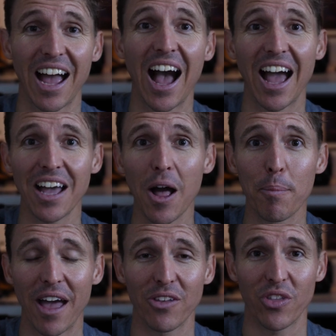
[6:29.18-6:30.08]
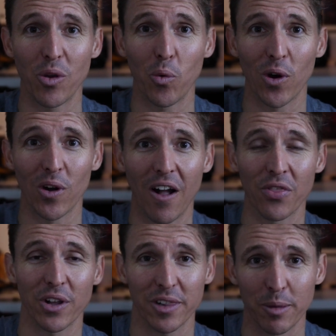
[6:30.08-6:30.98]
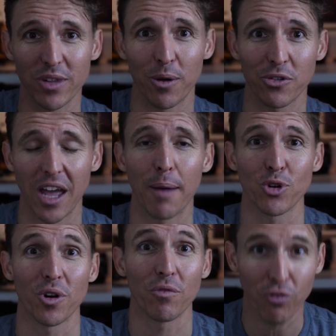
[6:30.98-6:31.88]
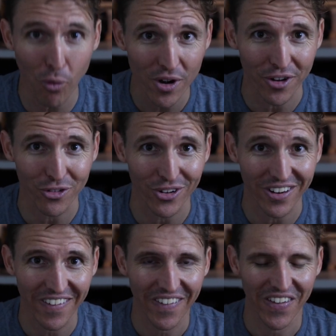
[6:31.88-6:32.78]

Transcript: high up as they were on the clip that was captured in 400.